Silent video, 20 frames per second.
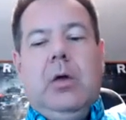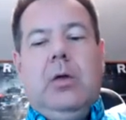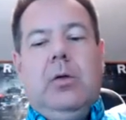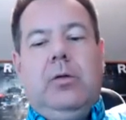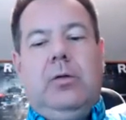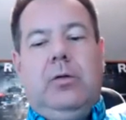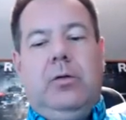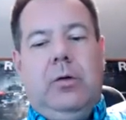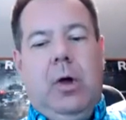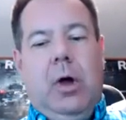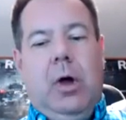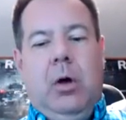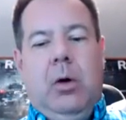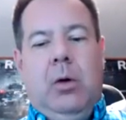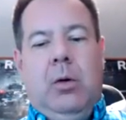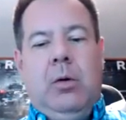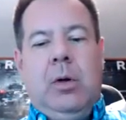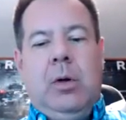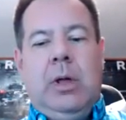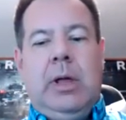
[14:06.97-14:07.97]

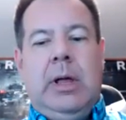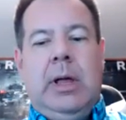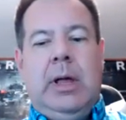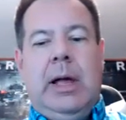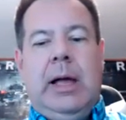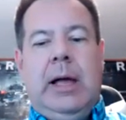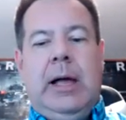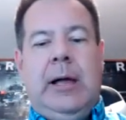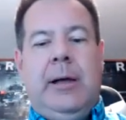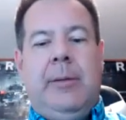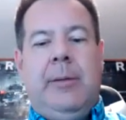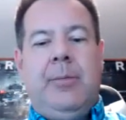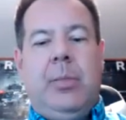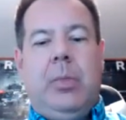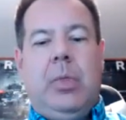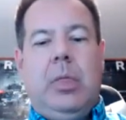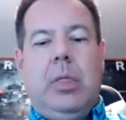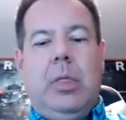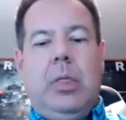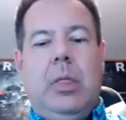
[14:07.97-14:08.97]
So
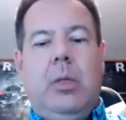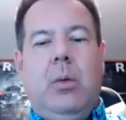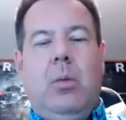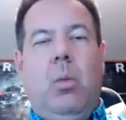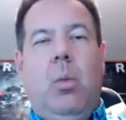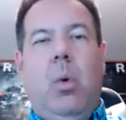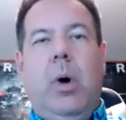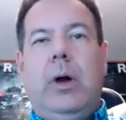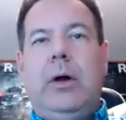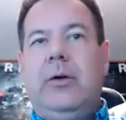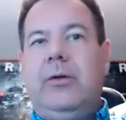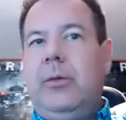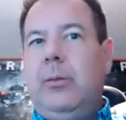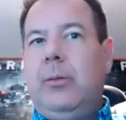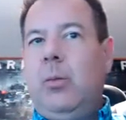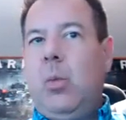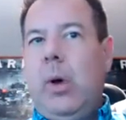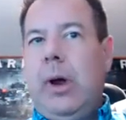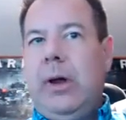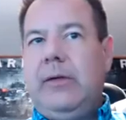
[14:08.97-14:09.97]
what are
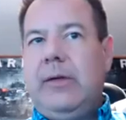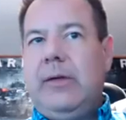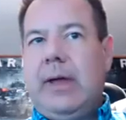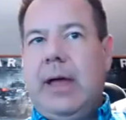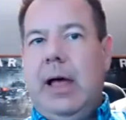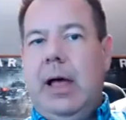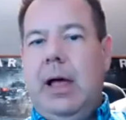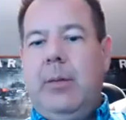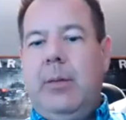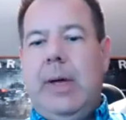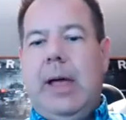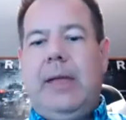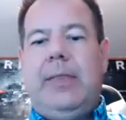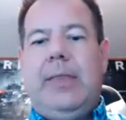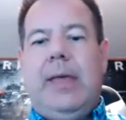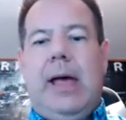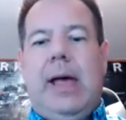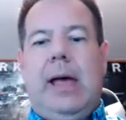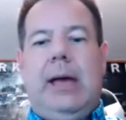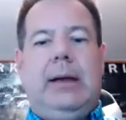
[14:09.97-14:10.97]
some ways to combat
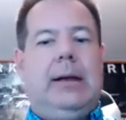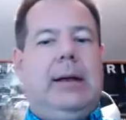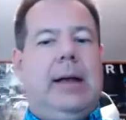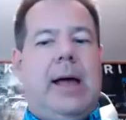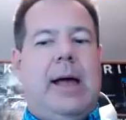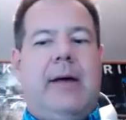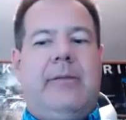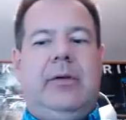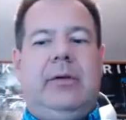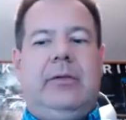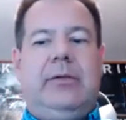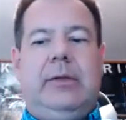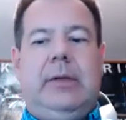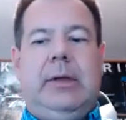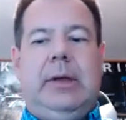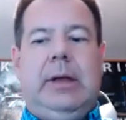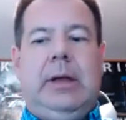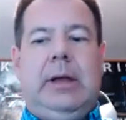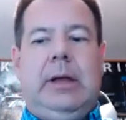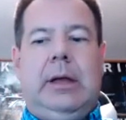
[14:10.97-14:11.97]
that?
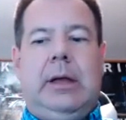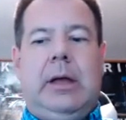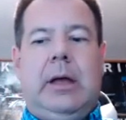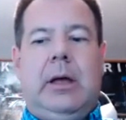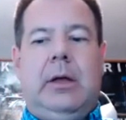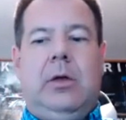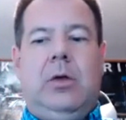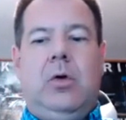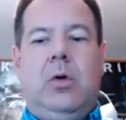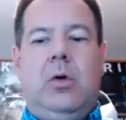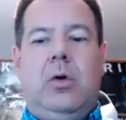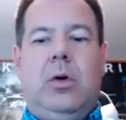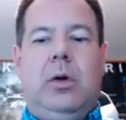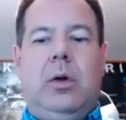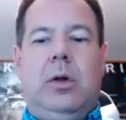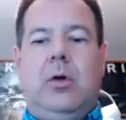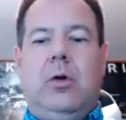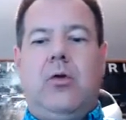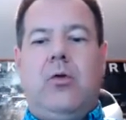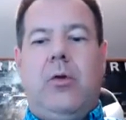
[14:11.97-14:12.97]
Obviously, you
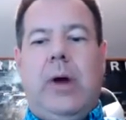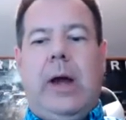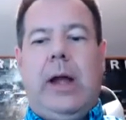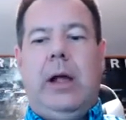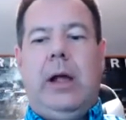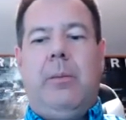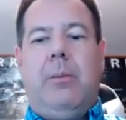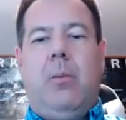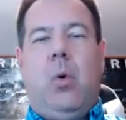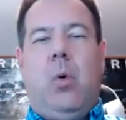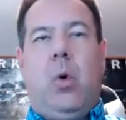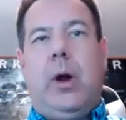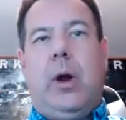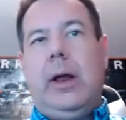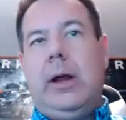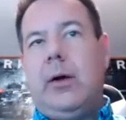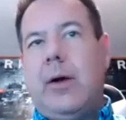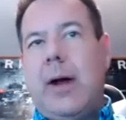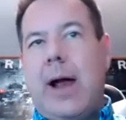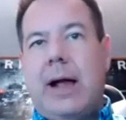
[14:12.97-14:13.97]
could create a more
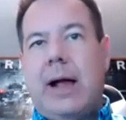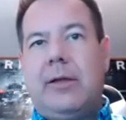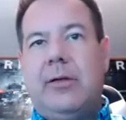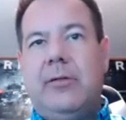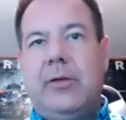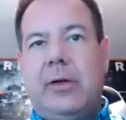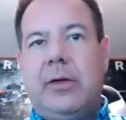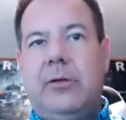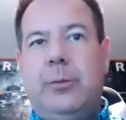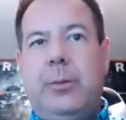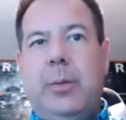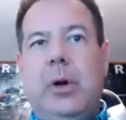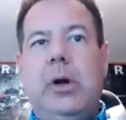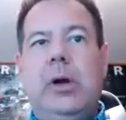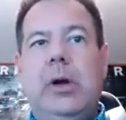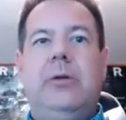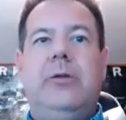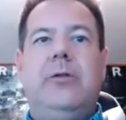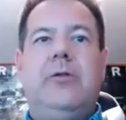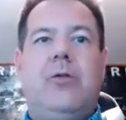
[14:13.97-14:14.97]
interactive
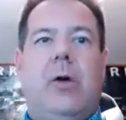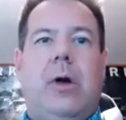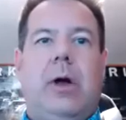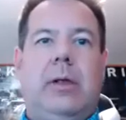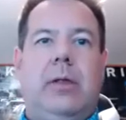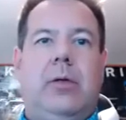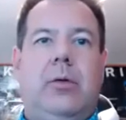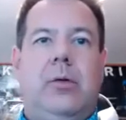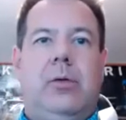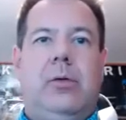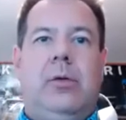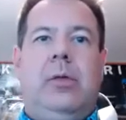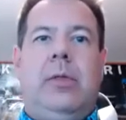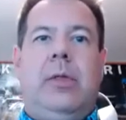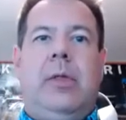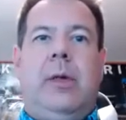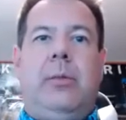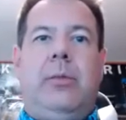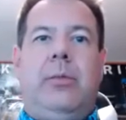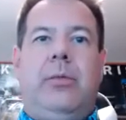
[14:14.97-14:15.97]
experience, drawing
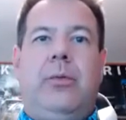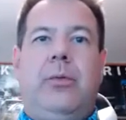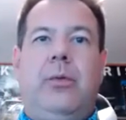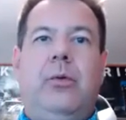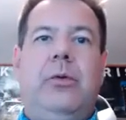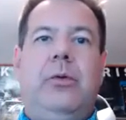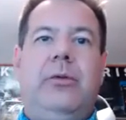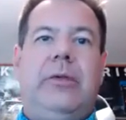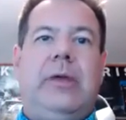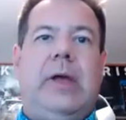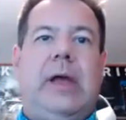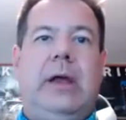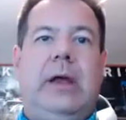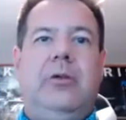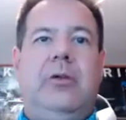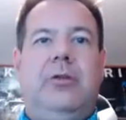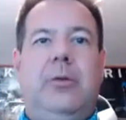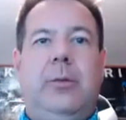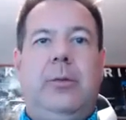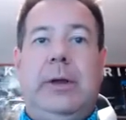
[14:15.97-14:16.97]
them through the site.
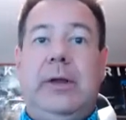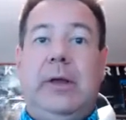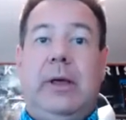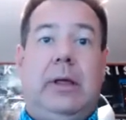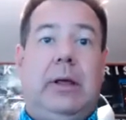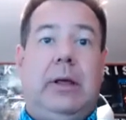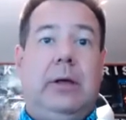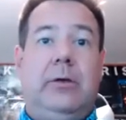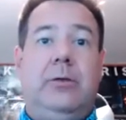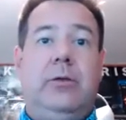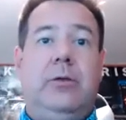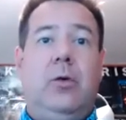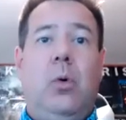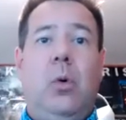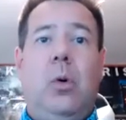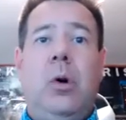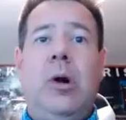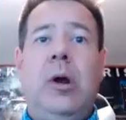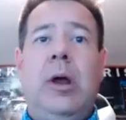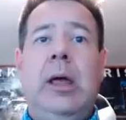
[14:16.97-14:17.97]
You should be telling a
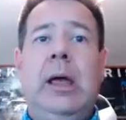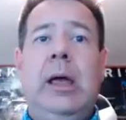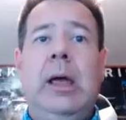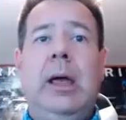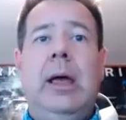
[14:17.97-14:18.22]
story.